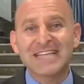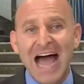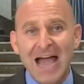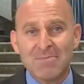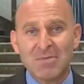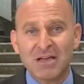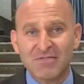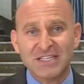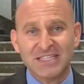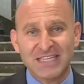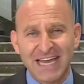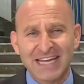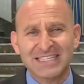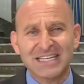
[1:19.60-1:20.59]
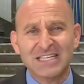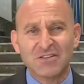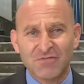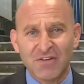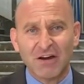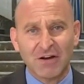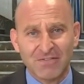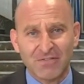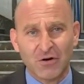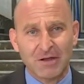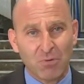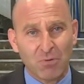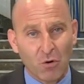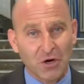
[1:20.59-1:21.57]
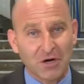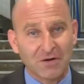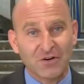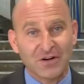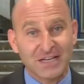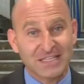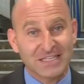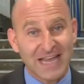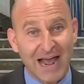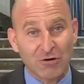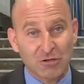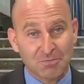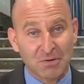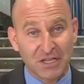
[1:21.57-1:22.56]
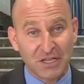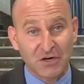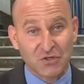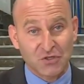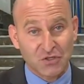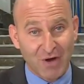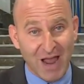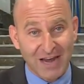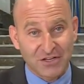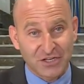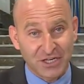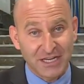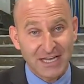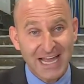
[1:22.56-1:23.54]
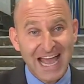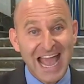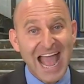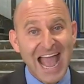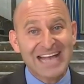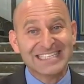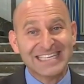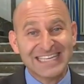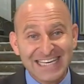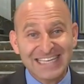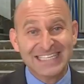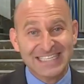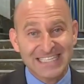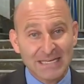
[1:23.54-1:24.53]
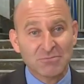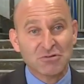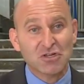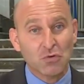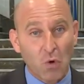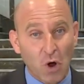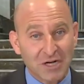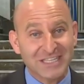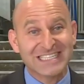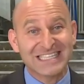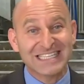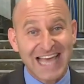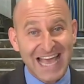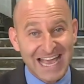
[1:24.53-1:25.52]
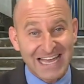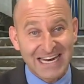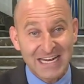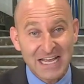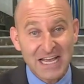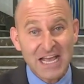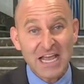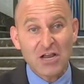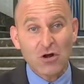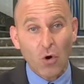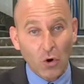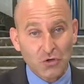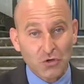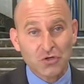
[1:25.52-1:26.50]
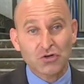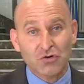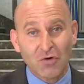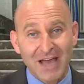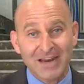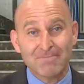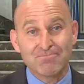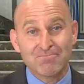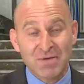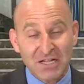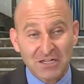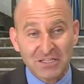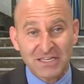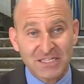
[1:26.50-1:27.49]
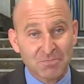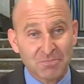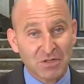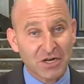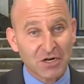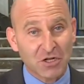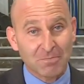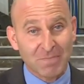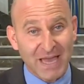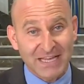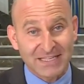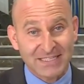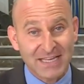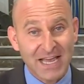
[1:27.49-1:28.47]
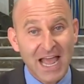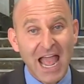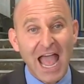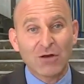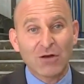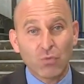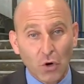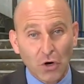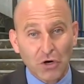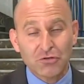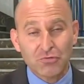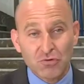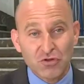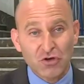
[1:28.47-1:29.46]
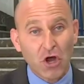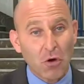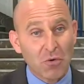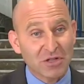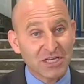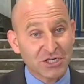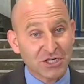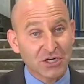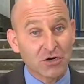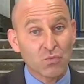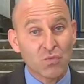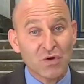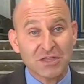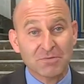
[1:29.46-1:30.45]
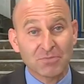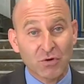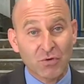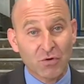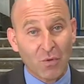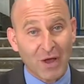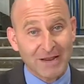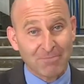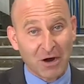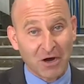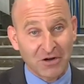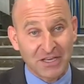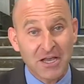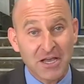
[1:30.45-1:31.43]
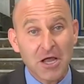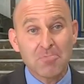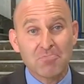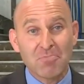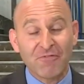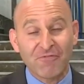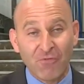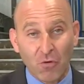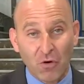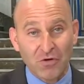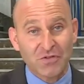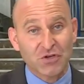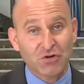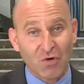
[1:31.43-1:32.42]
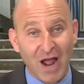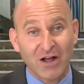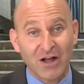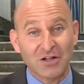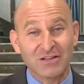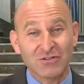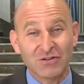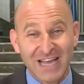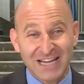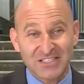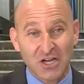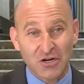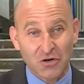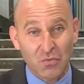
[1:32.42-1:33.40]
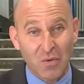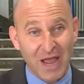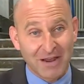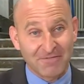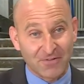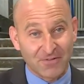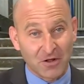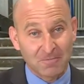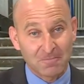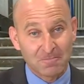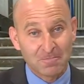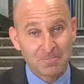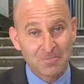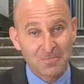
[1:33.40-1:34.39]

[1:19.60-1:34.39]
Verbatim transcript: The timing of this case is very, very important for Netanyahu's political strategy, as he seems to want to delay it in order to try to build his political base and work through the coalition with the Blue and White Party before the trial gets underway in full.